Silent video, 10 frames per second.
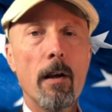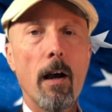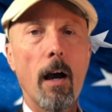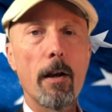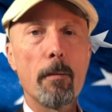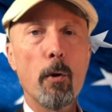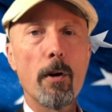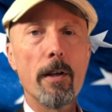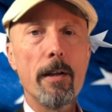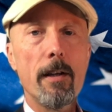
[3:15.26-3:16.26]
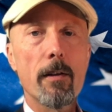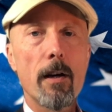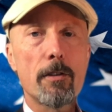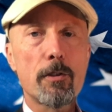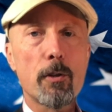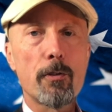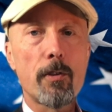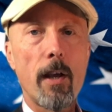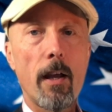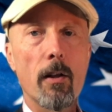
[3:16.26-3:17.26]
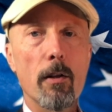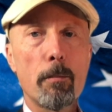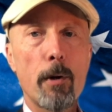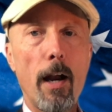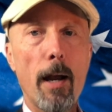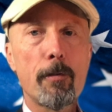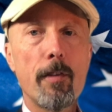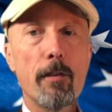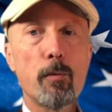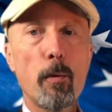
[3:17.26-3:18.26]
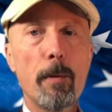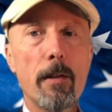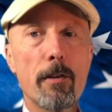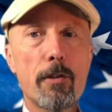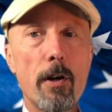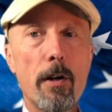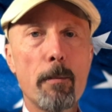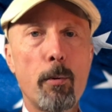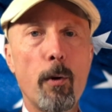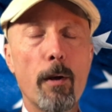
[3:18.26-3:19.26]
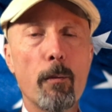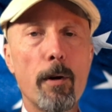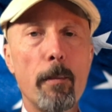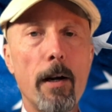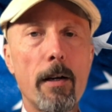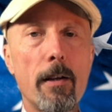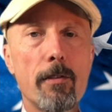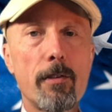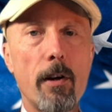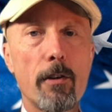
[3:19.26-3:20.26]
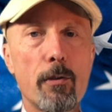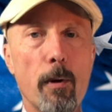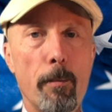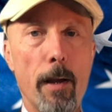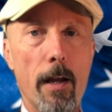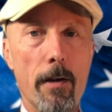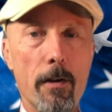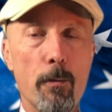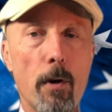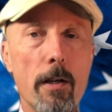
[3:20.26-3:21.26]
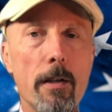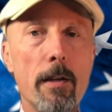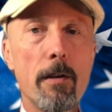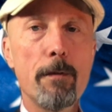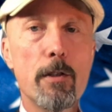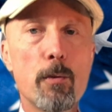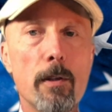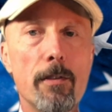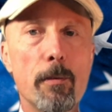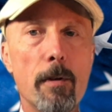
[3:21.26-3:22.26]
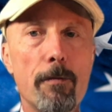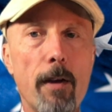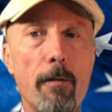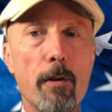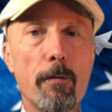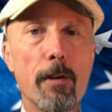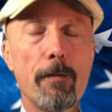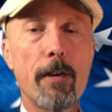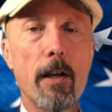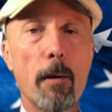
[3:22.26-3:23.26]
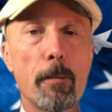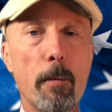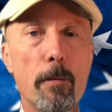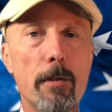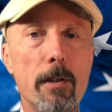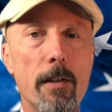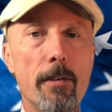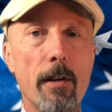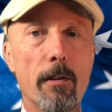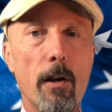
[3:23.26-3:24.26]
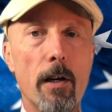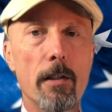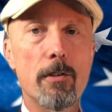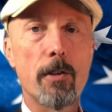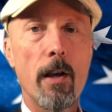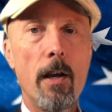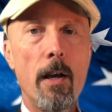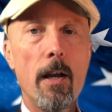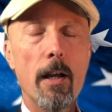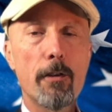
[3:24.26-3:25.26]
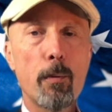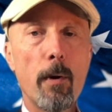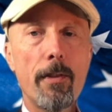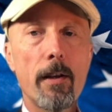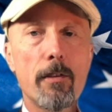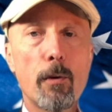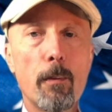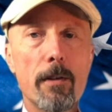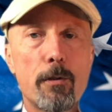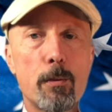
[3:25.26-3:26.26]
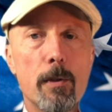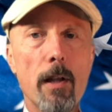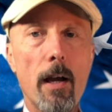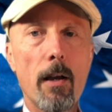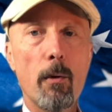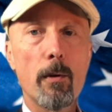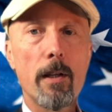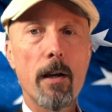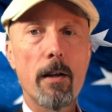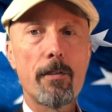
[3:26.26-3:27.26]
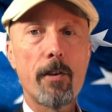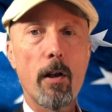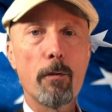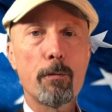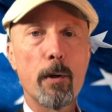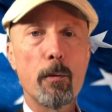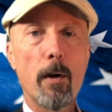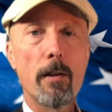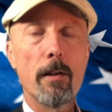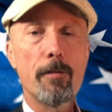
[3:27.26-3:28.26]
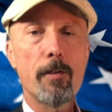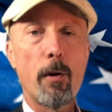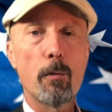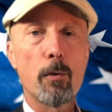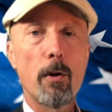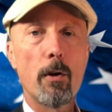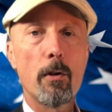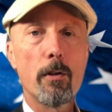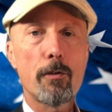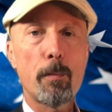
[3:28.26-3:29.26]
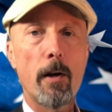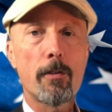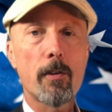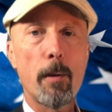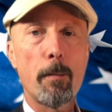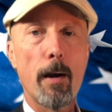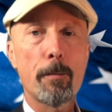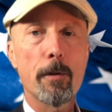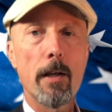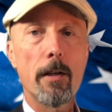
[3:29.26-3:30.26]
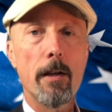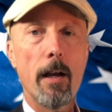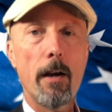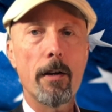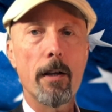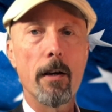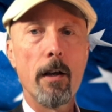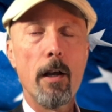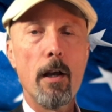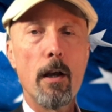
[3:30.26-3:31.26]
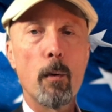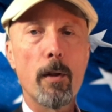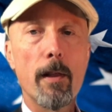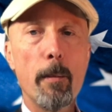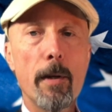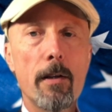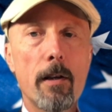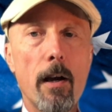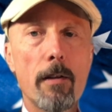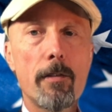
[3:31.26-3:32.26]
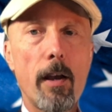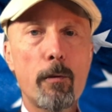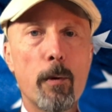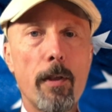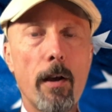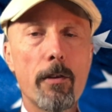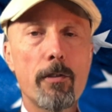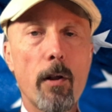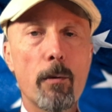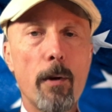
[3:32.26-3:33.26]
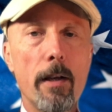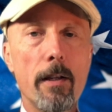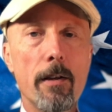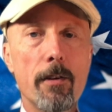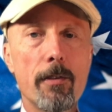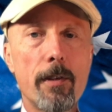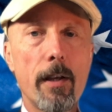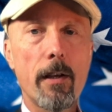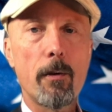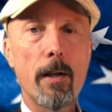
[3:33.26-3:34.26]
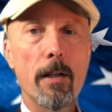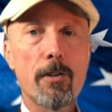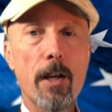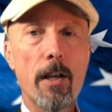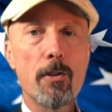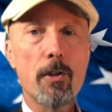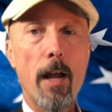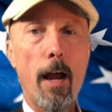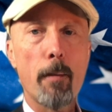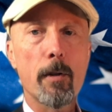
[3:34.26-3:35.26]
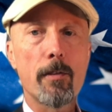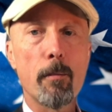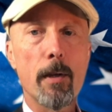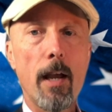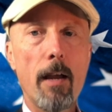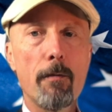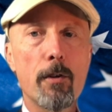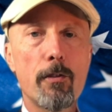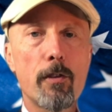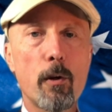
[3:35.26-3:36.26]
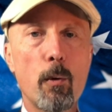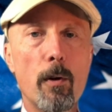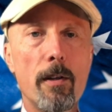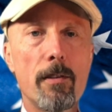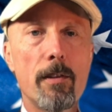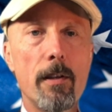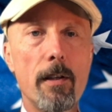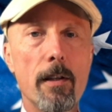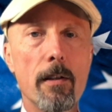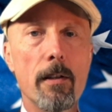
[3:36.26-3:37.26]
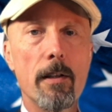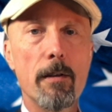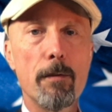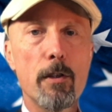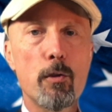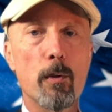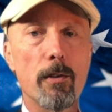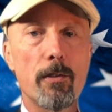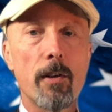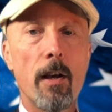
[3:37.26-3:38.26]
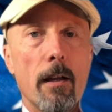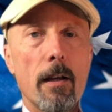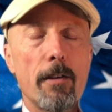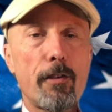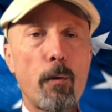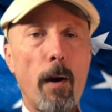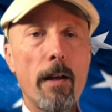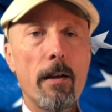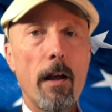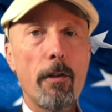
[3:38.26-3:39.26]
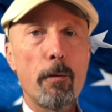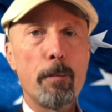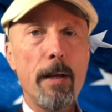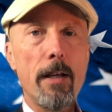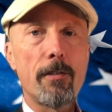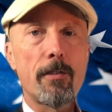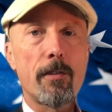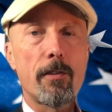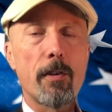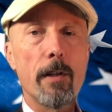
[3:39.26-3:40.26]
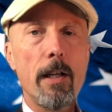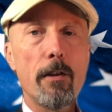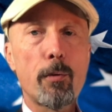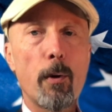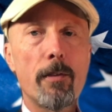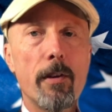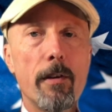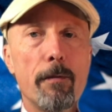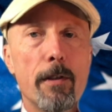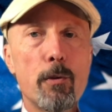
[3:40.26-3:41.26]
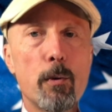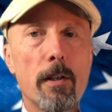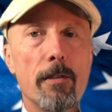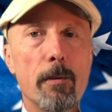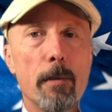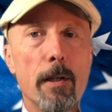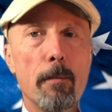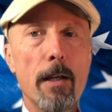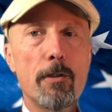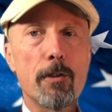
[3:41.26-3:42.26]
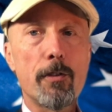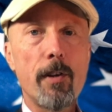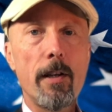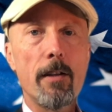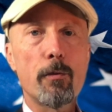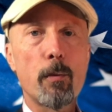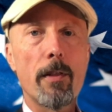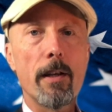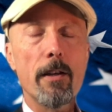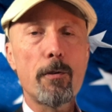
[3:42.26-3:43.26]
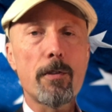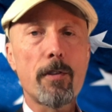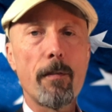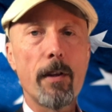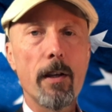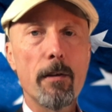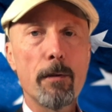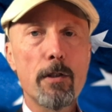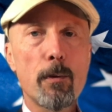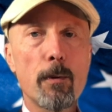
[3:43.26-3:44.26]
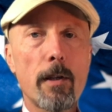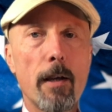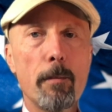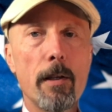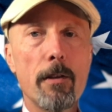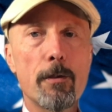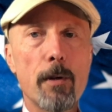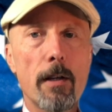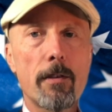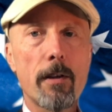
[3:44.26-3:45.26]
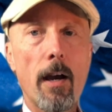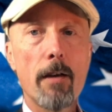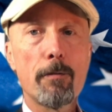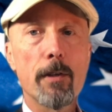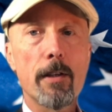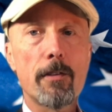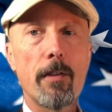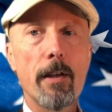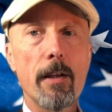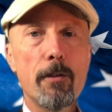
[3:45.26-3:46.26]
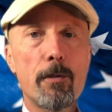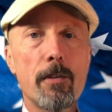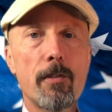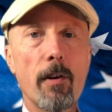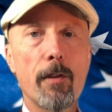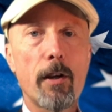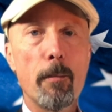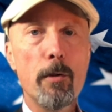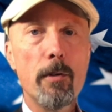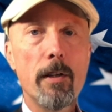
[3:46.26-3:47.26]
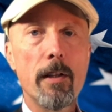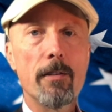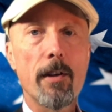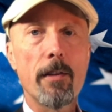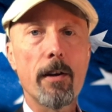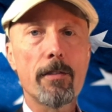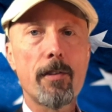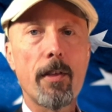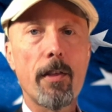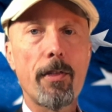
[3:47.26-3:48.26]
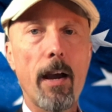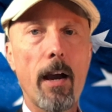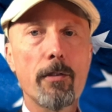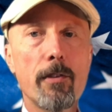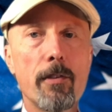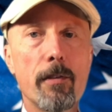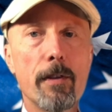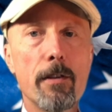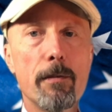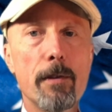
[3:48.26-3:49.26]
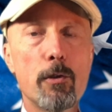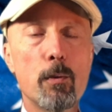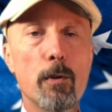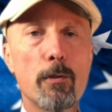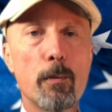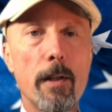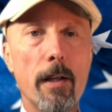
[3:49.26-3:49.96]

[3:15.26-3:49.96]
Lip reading: On a more ideological scale, perhaps this will be the turning point where Americans start to abandon rugged individualism in favor of lifting up communities at large. It's one thing to want to rely only on self when one lives in a rural, sparsely populated area. With limited contact with others already, it doesn't take a great change in habits and behaviors to quarantine ill individuals. It's quite another beast to lean towards individualism in major cities where the interests of the individual can be in direct conflict to the interests of the communities and thus the thousands of individuals within